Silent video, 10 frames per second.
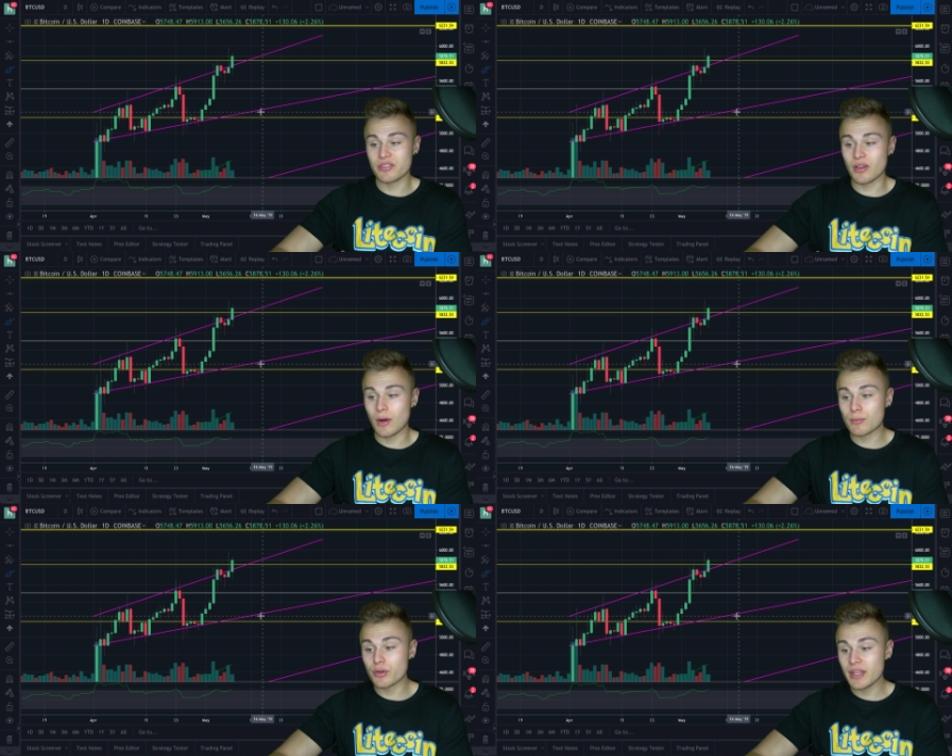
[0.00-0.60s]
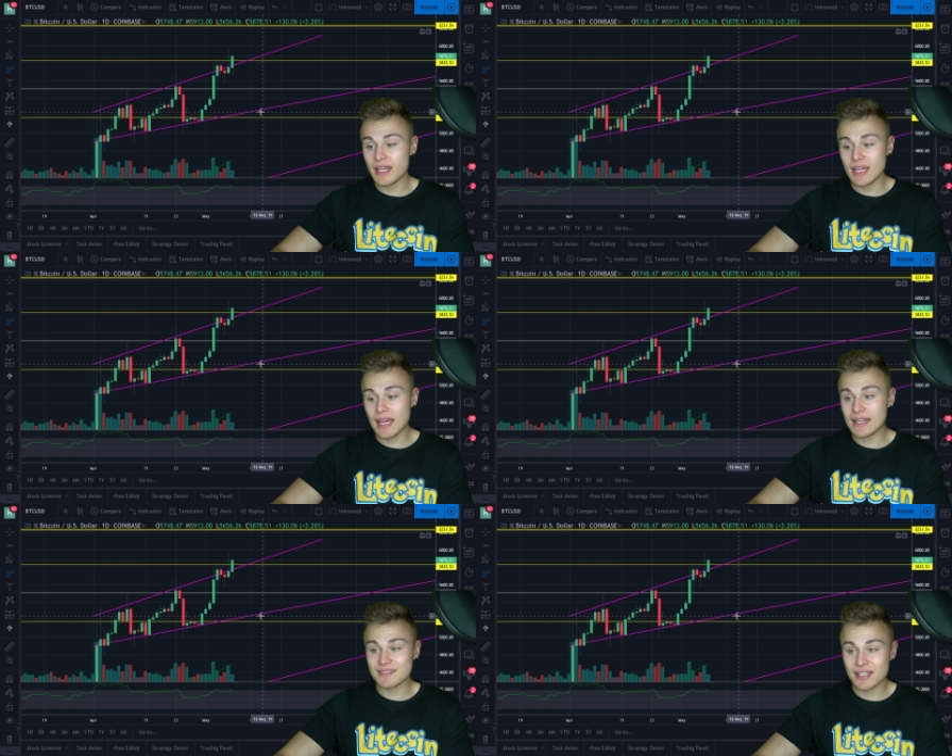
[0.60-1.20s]
So I'm really
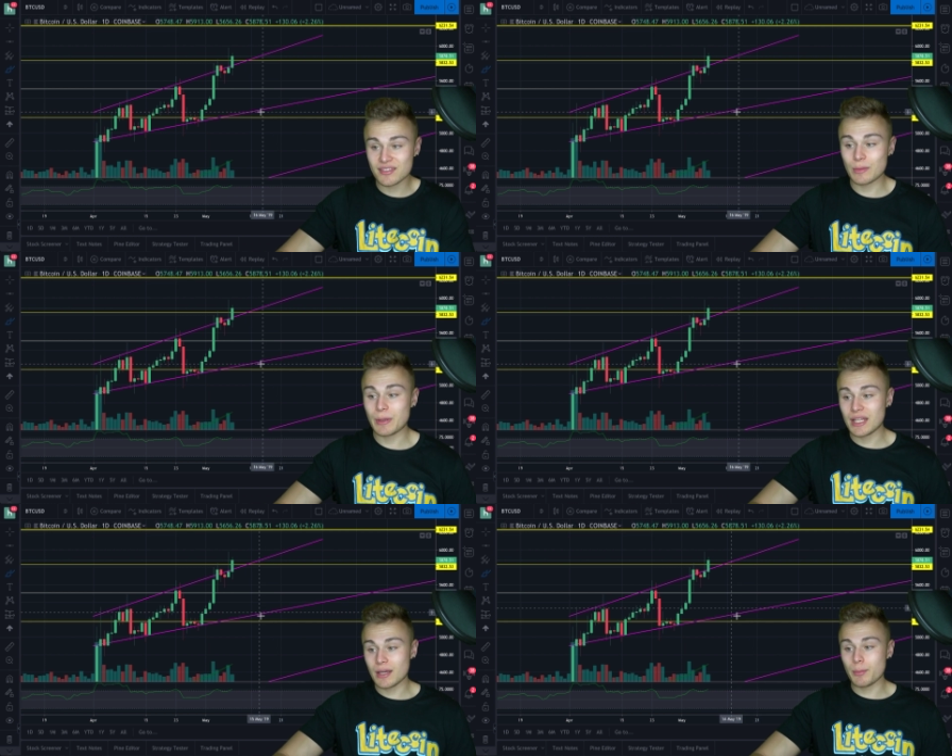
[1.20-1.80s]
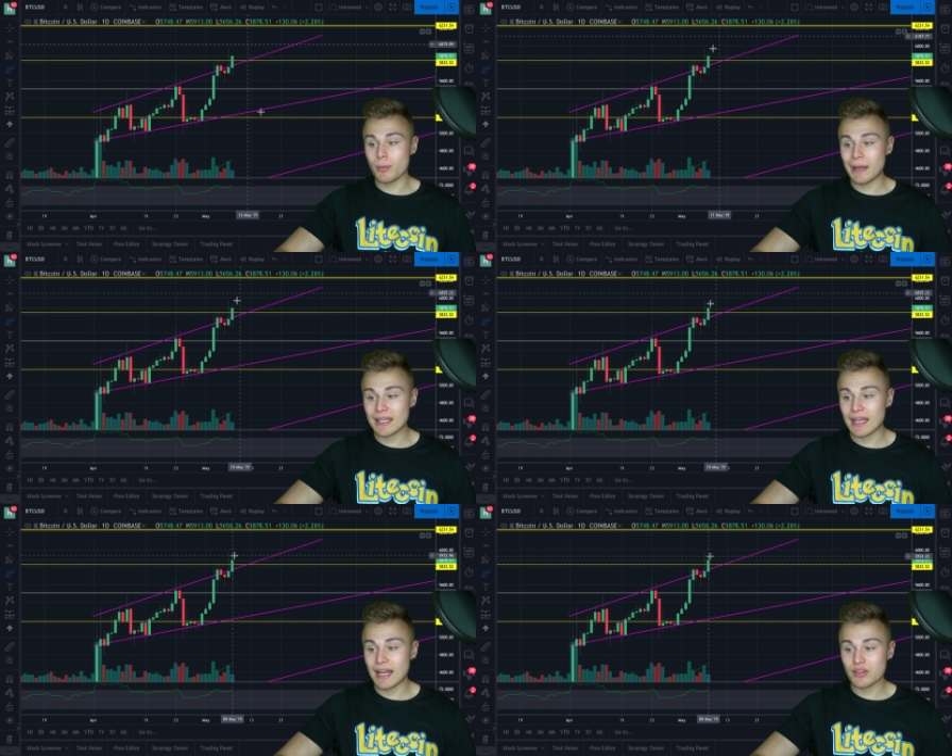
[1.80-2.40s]
anticipating a
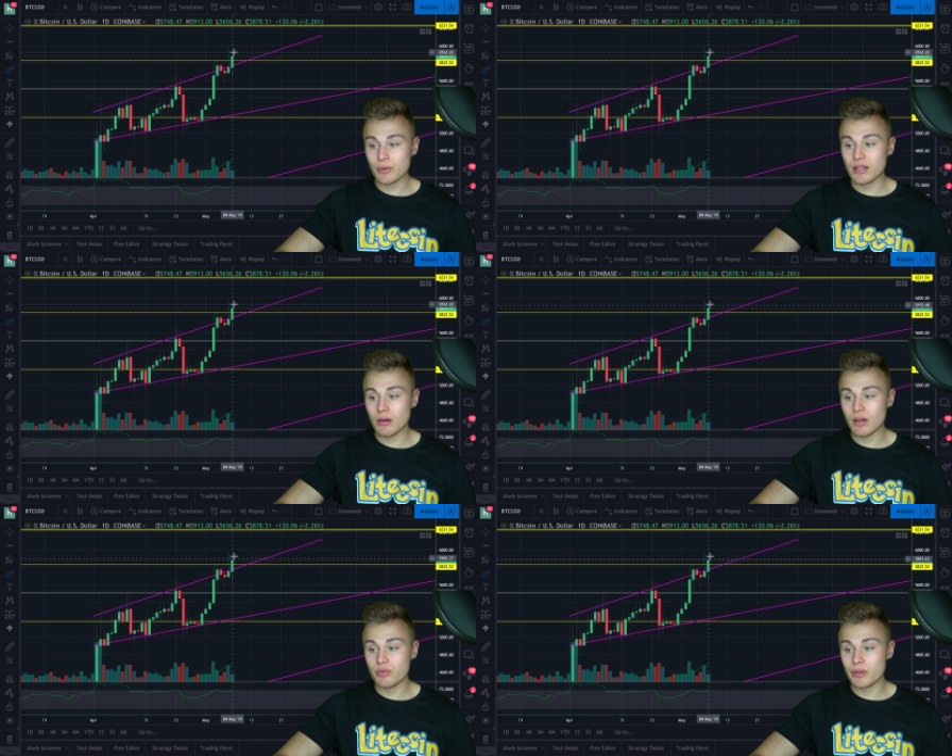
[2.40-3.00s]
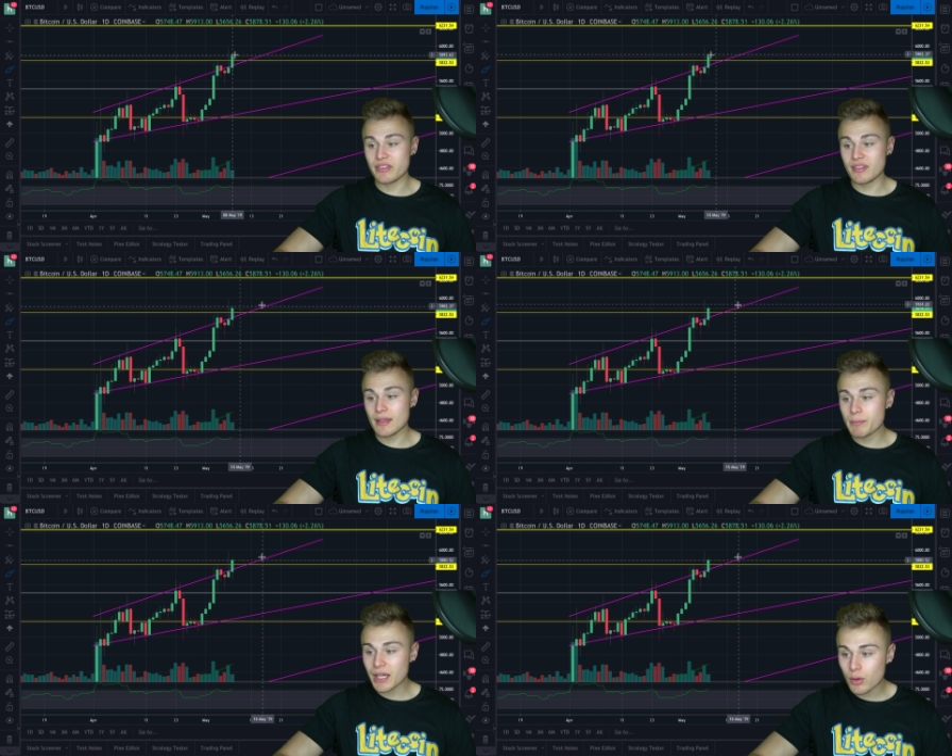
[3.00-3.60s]
pullback. And as we know, if we
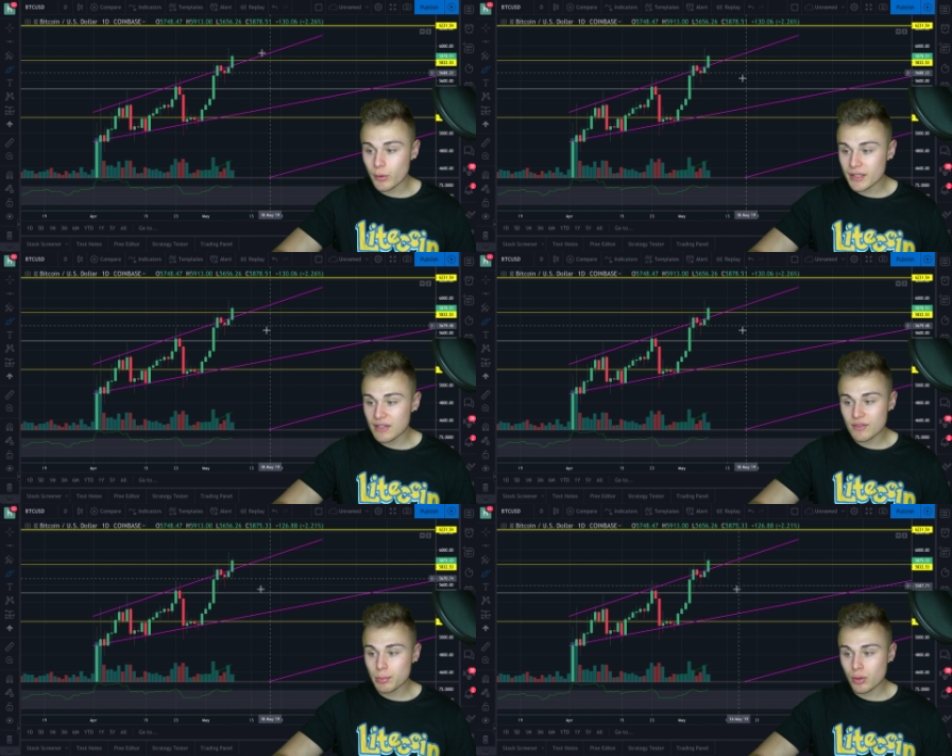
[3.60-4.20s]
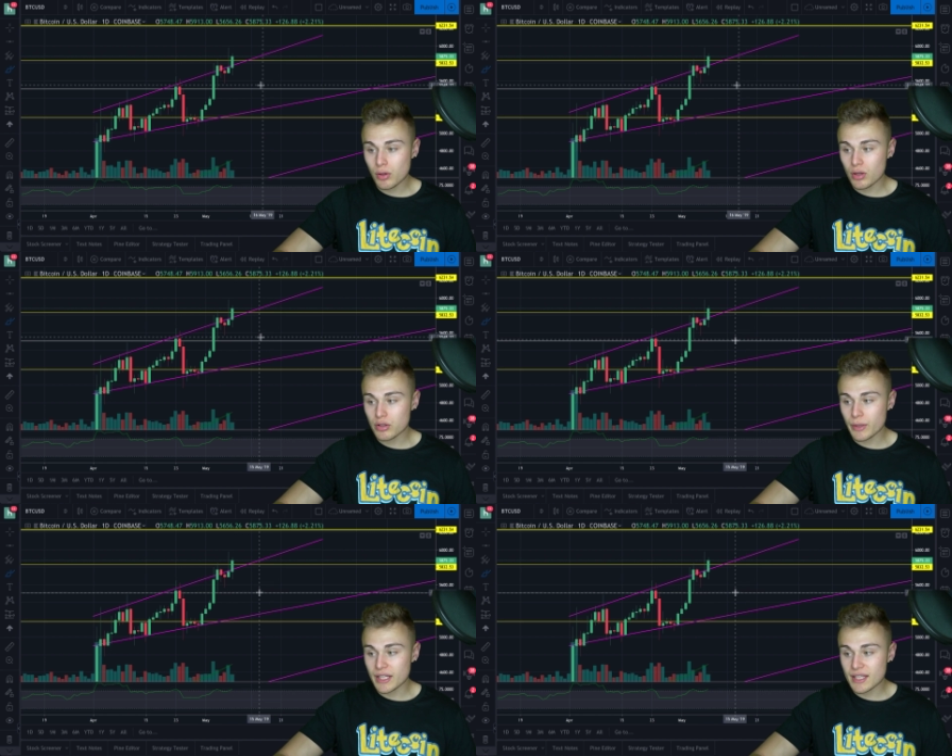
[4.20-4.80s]
see Bitcoin even pull all
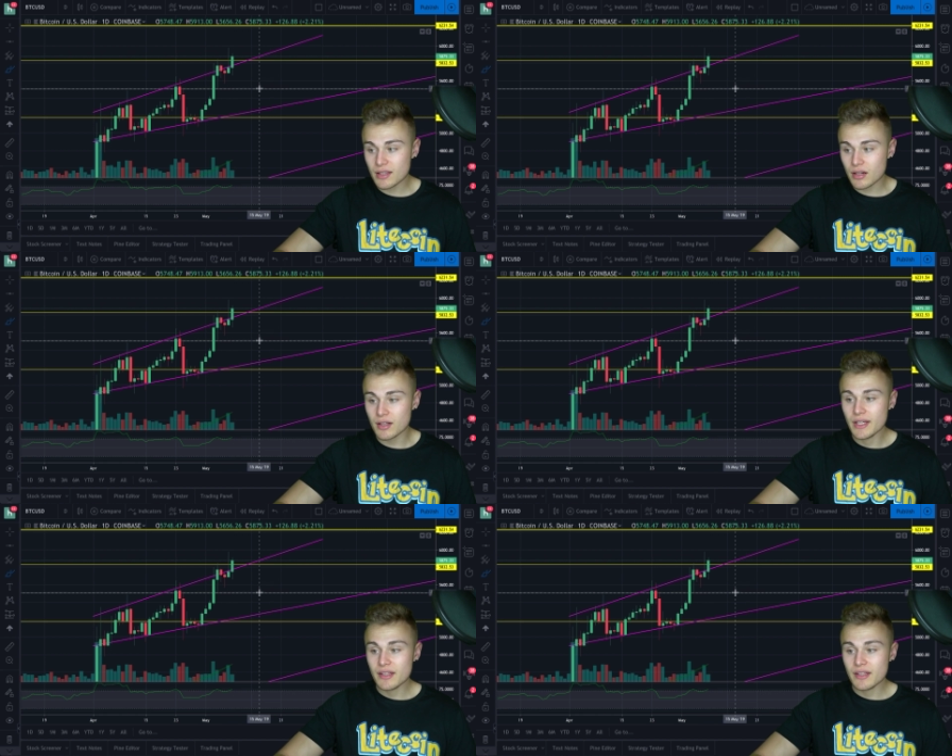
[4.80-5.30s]
the way to here,